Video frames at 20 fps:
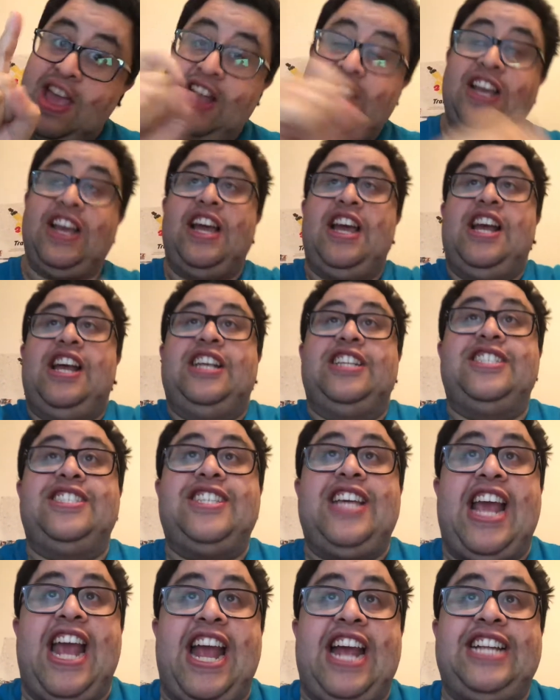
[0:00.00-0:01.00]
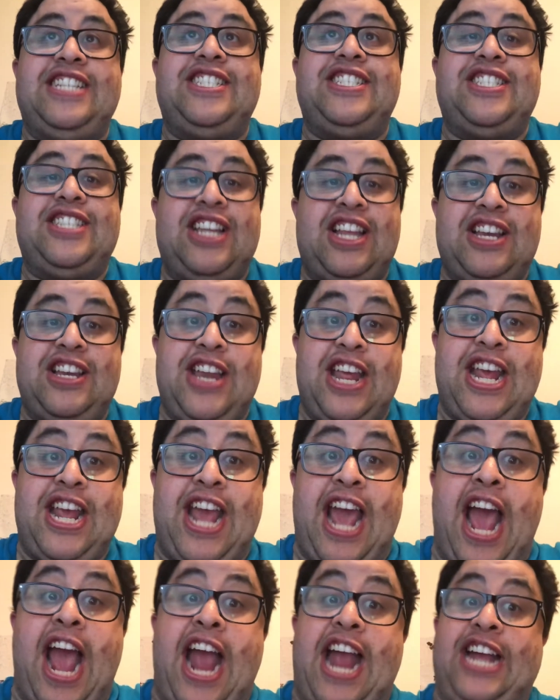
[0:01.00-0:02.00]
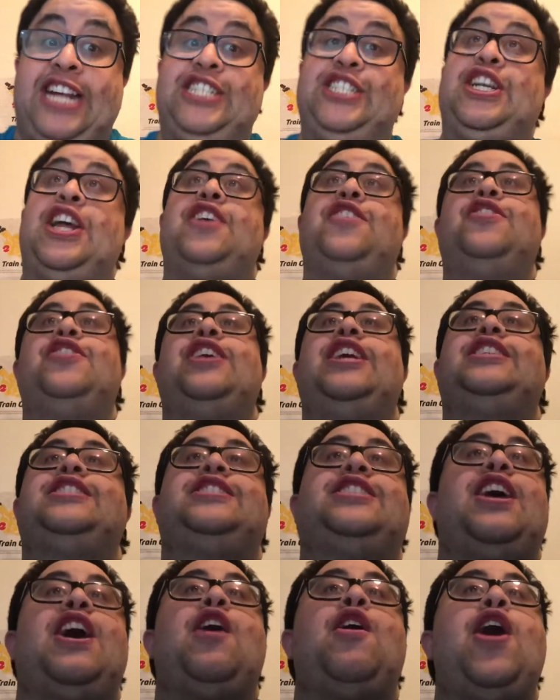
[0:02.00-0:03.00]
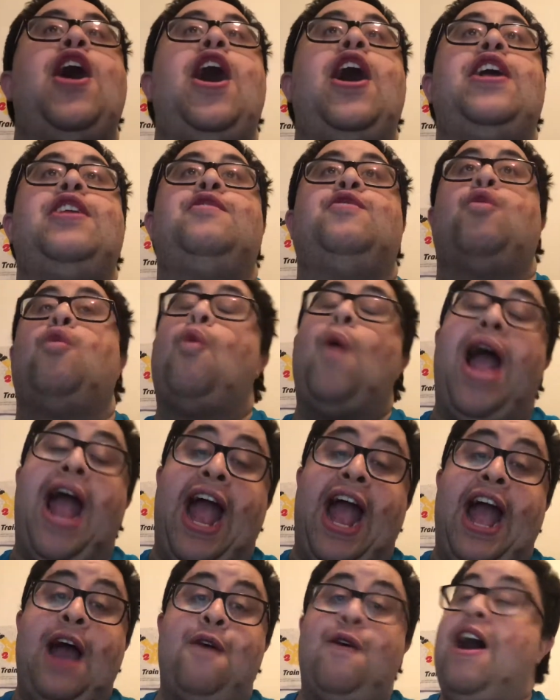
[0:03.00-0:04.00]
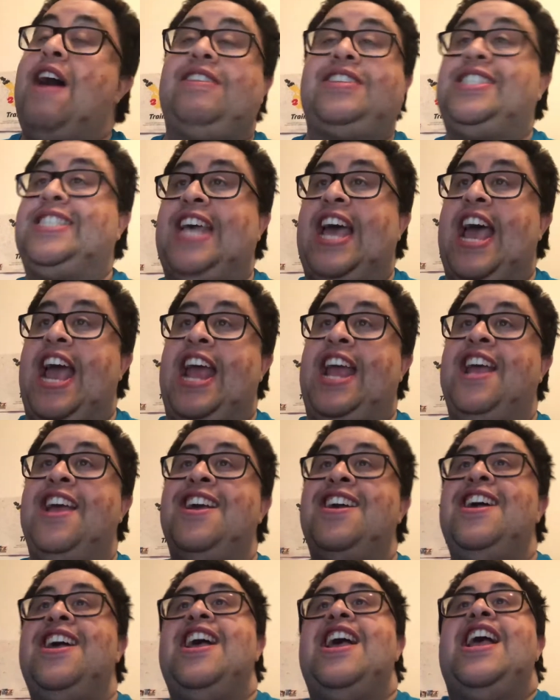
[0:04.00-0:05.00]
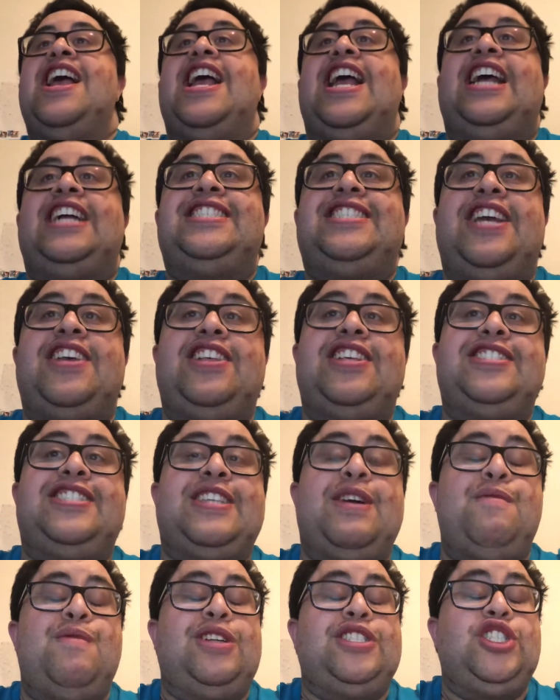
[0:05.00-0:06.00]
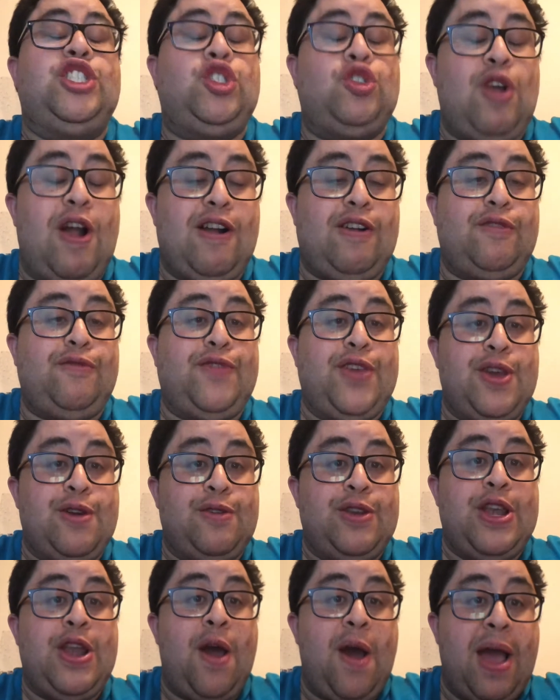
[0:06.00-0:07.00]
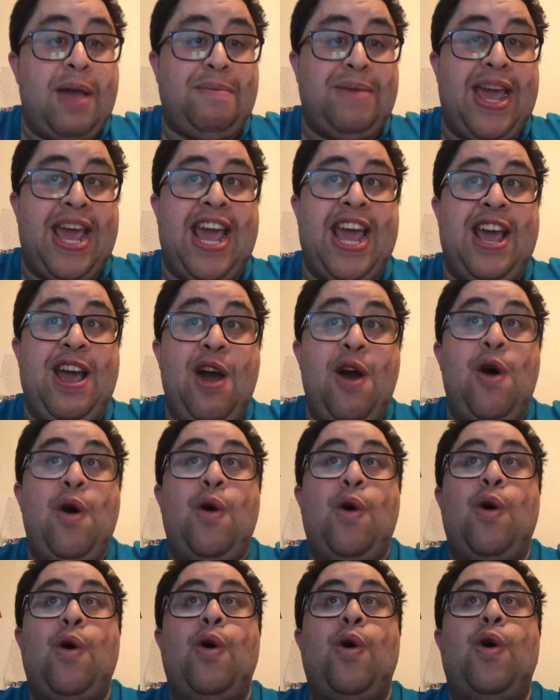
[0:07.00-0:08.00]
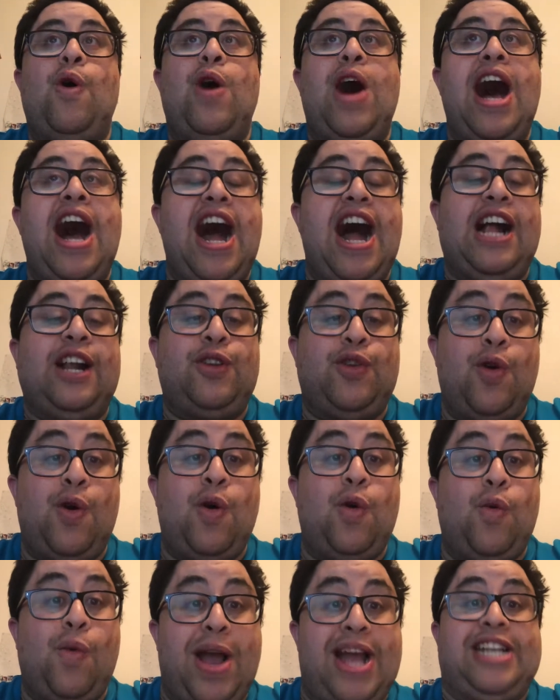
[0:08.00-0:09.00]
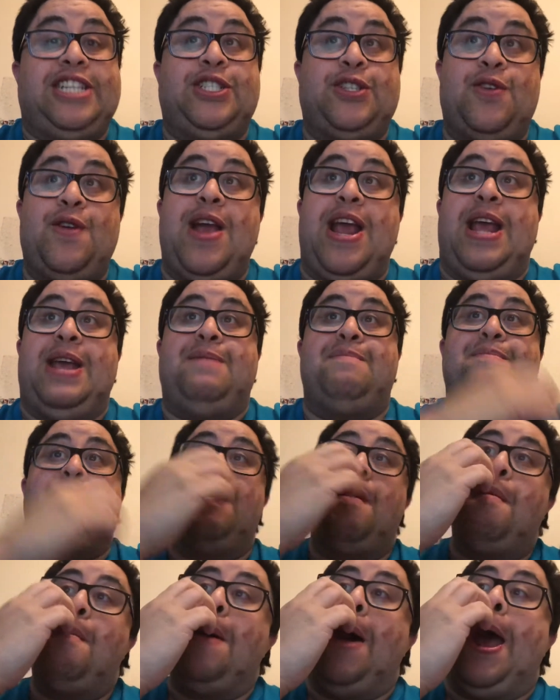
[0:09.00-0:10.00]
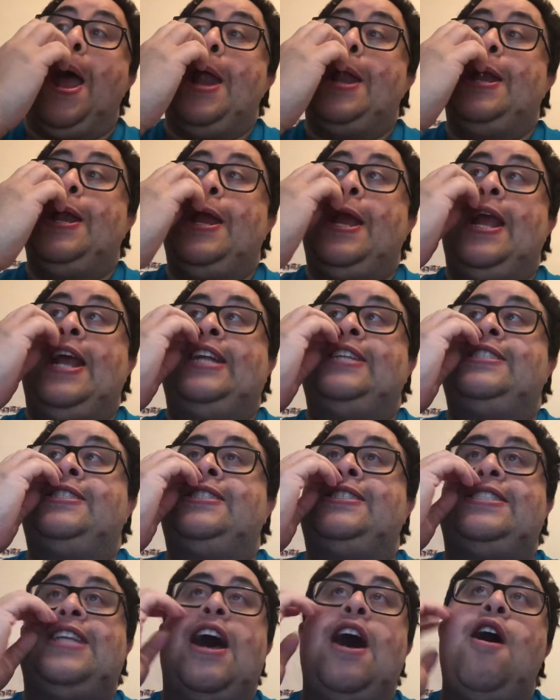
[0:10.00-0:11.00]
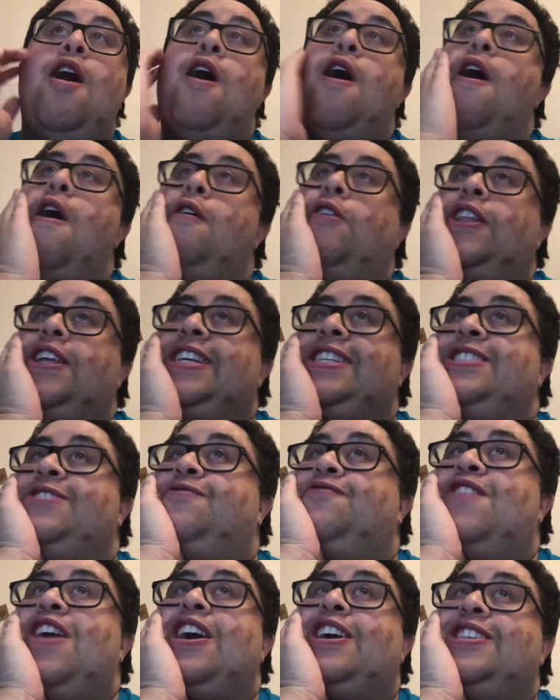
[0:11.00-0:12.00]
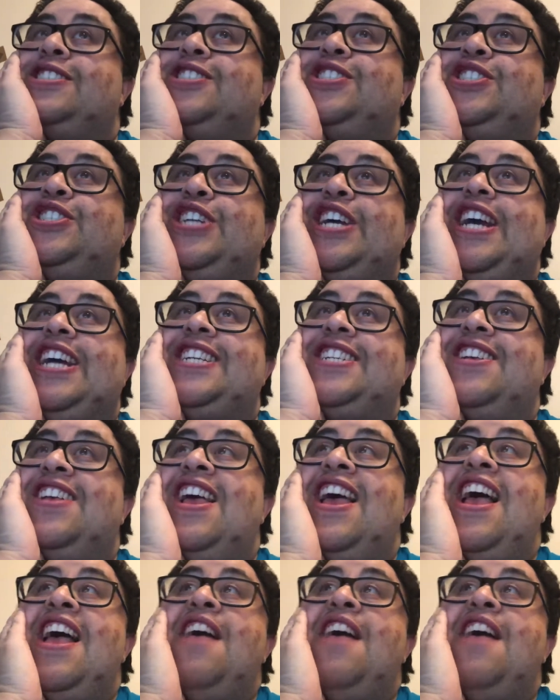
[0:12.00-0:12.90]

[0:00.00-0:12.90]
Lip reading: Because it's Nick Cage and Mr. Owned. Wow. I'd say it's either someone's drug-fueled nightmare or hardcore wet dream. But it's holy fucking shit.